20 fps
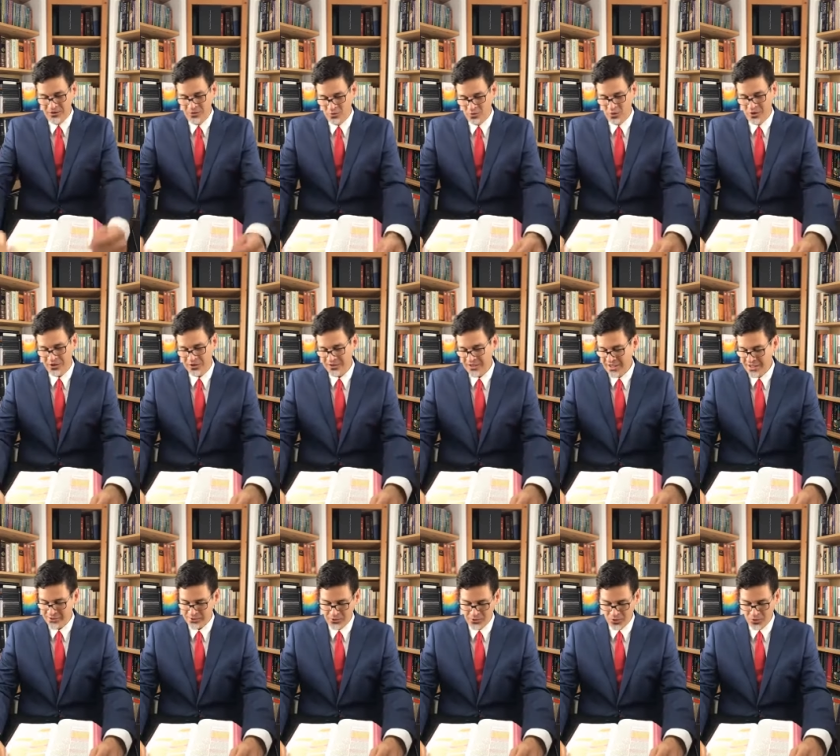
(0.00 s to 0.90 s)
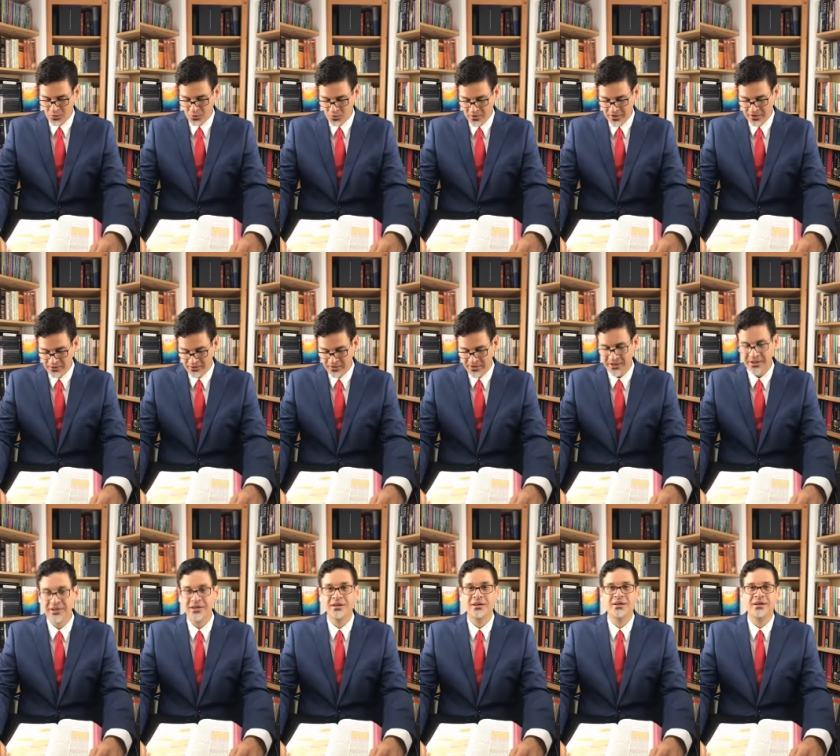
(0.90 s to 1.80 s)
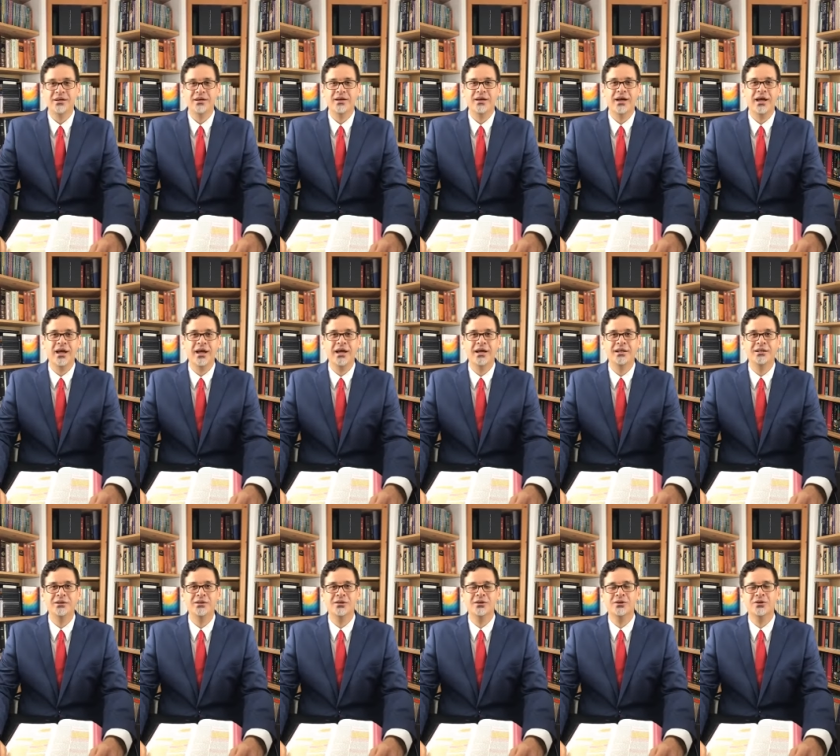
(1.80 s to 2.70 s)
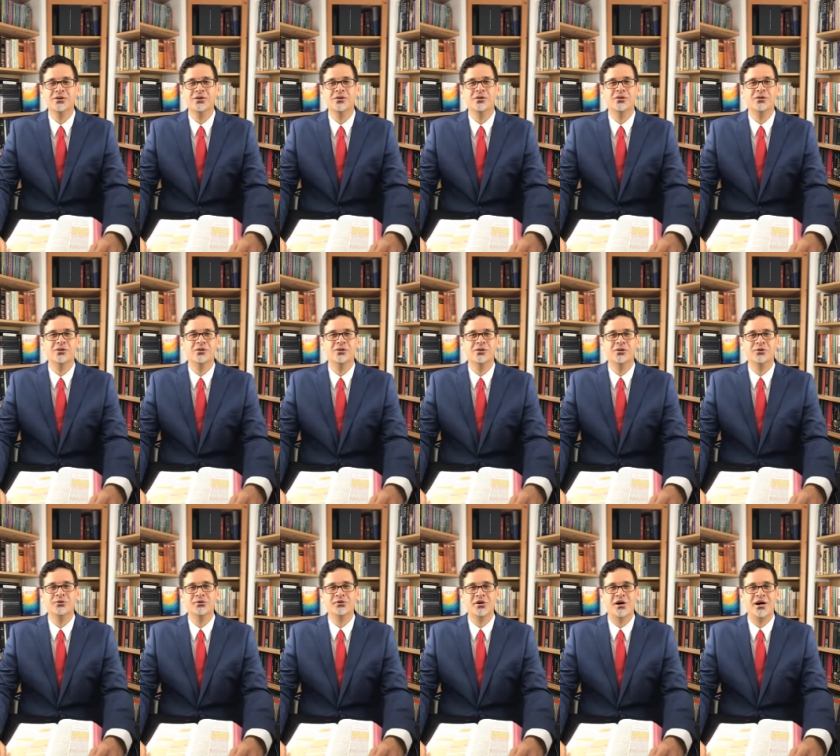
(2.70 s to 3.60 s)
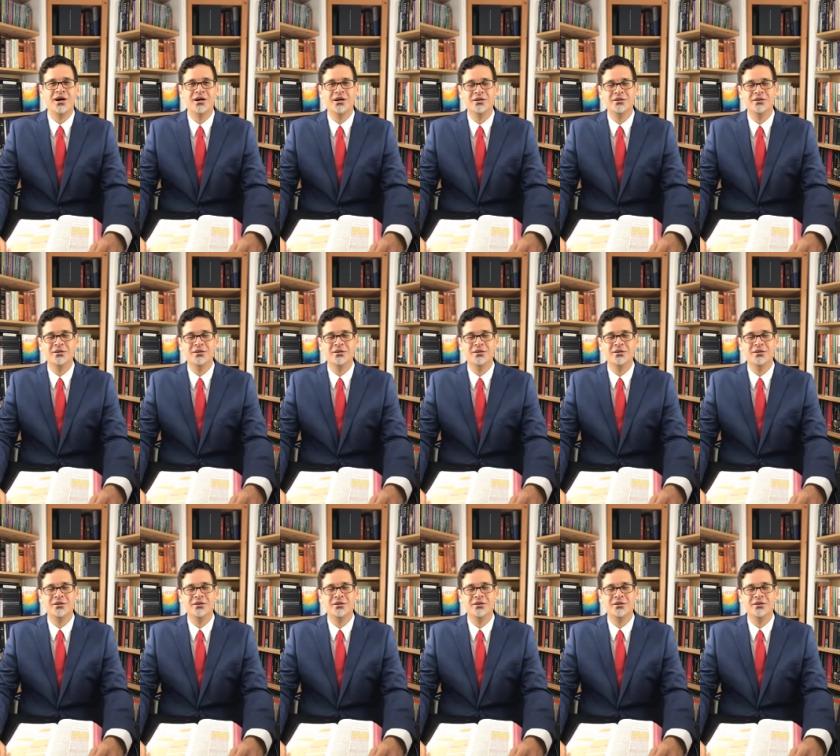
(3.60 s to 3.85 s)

will not grow weary and lose heart